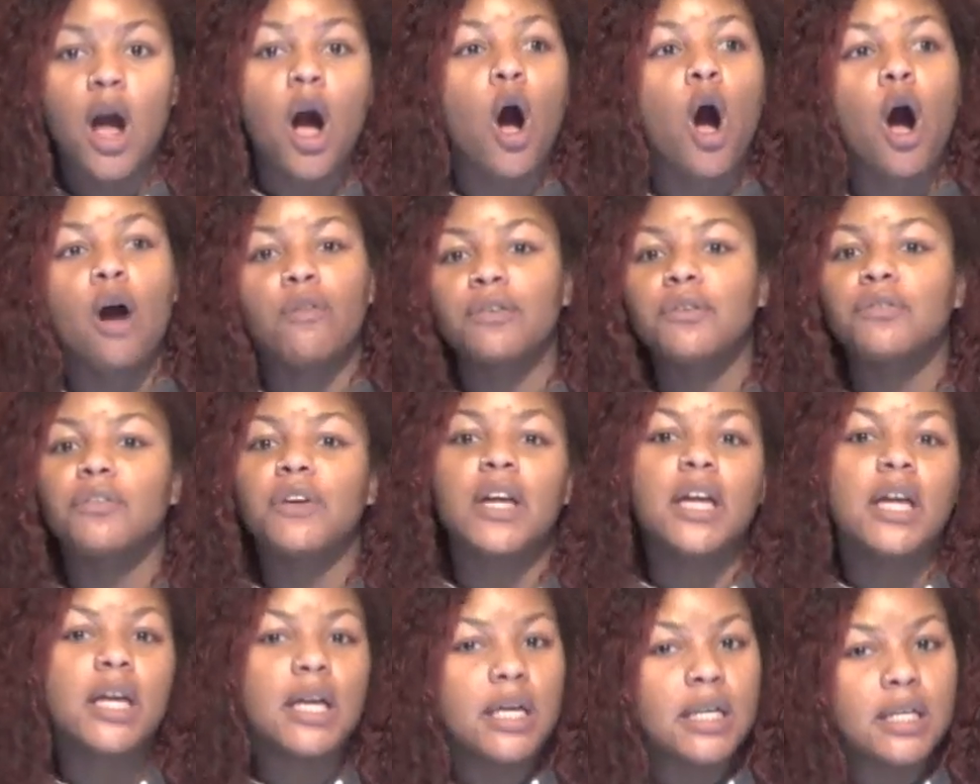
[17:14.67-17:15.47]
off of
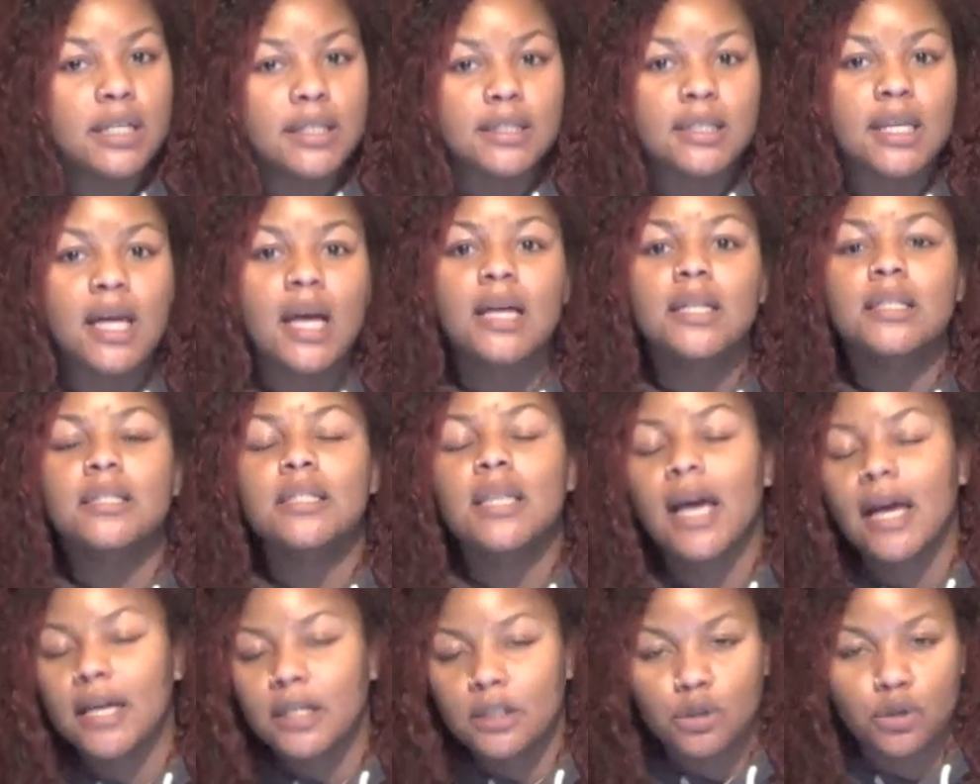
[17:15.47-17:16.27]
his
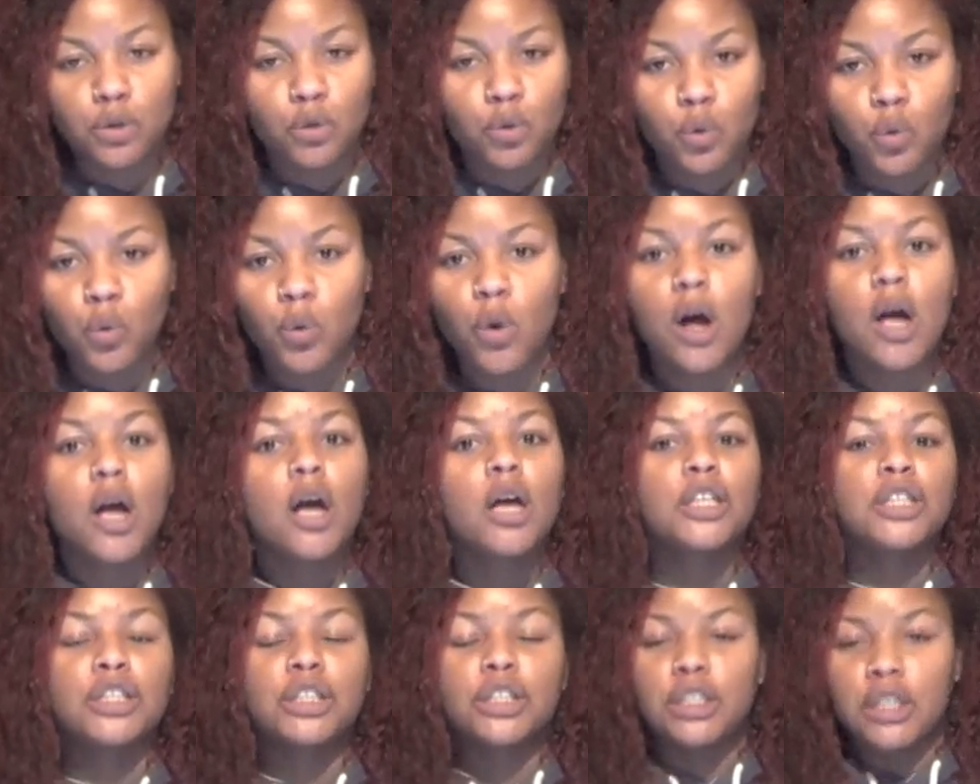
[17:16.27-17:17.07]
tattoo
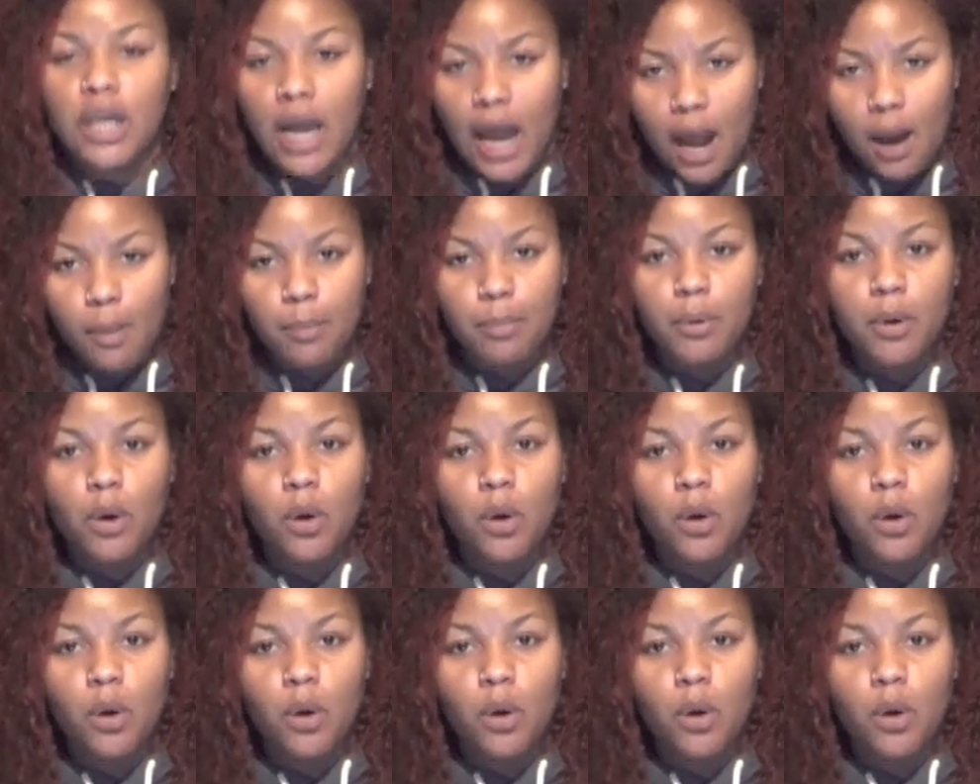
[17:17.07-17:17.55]
shop.